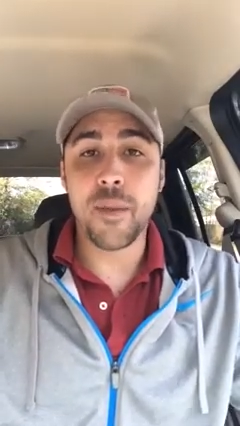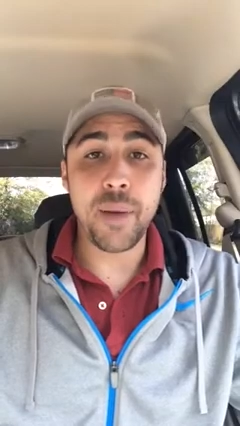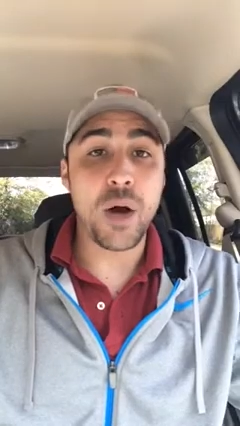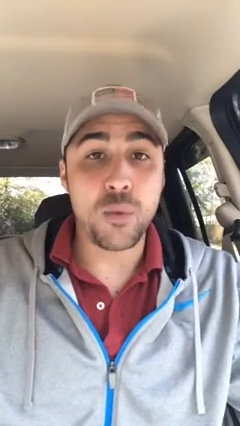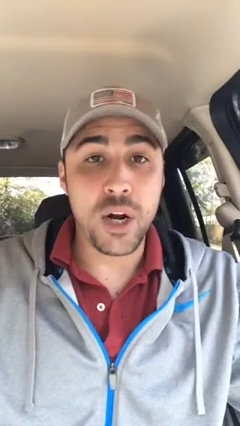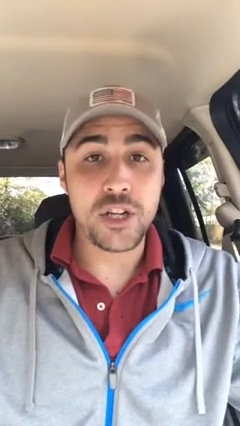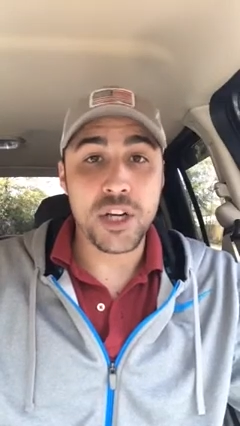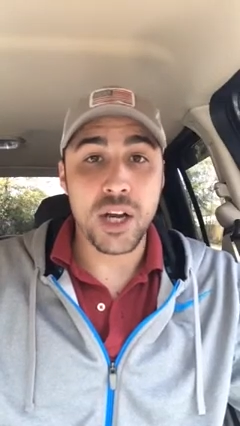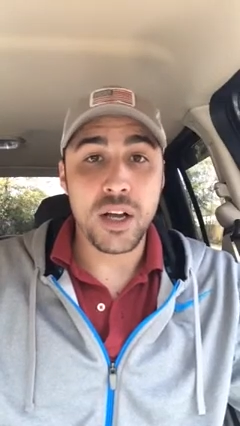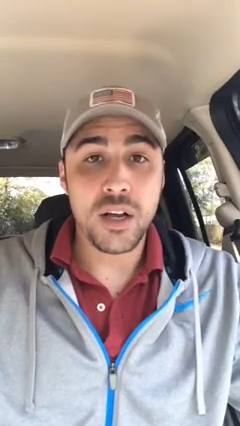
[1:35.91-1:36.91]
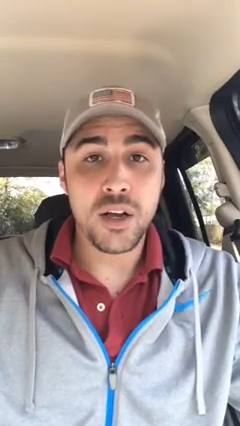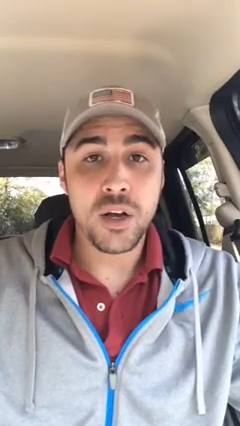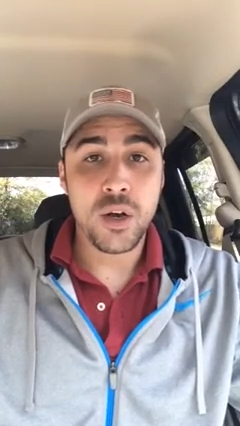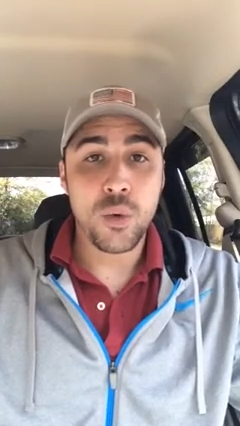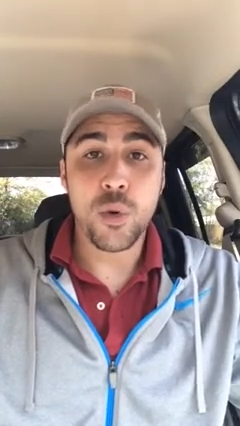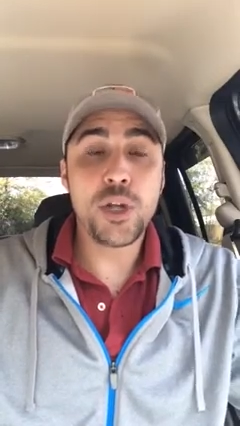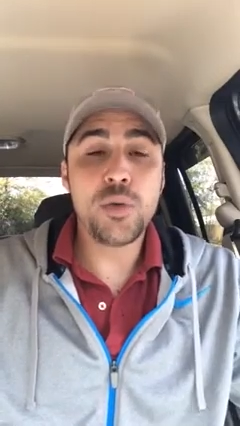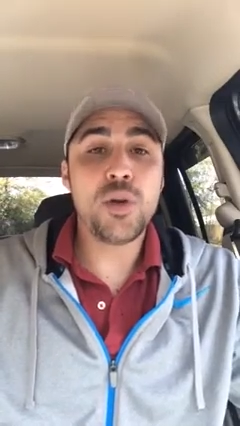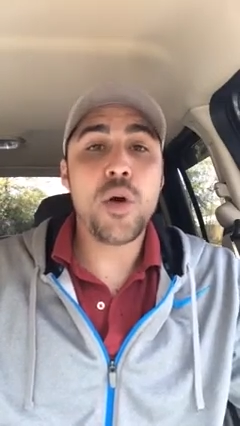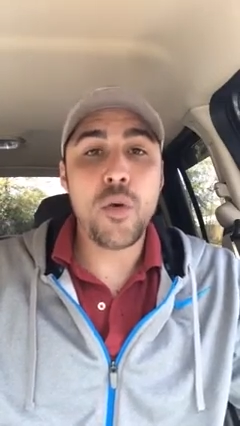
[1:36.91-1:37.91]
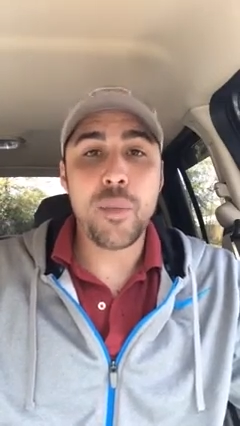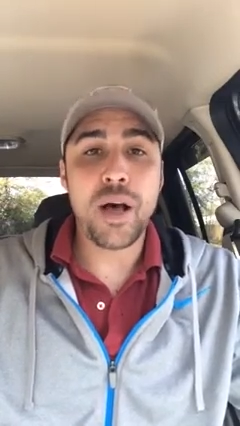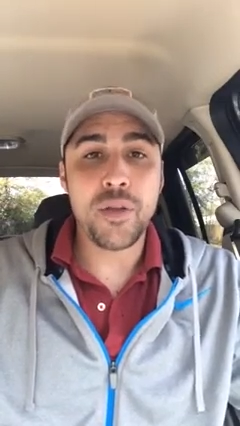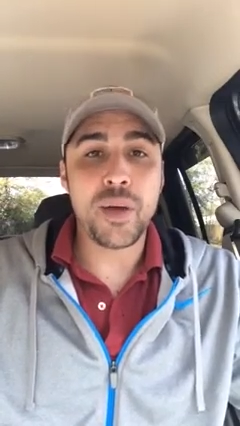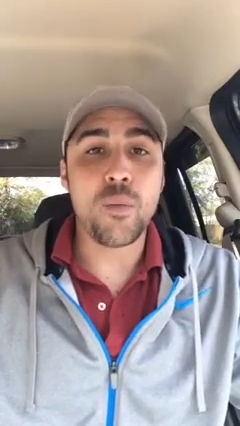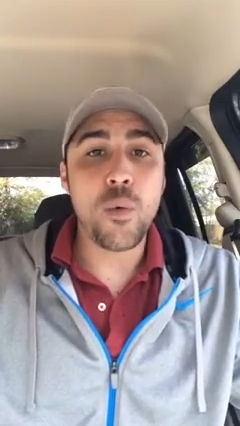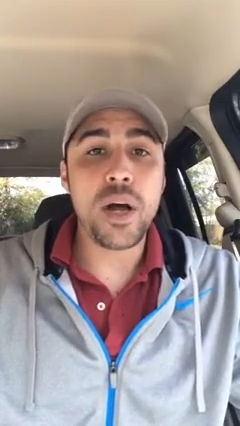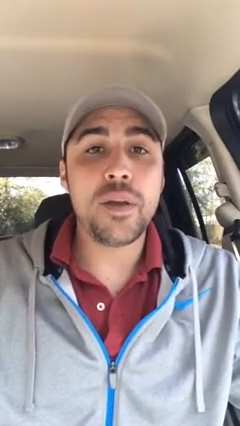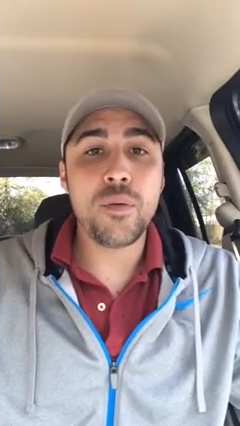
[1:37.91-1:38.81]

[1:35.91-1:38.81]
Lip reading: about Russia? What do you know about them?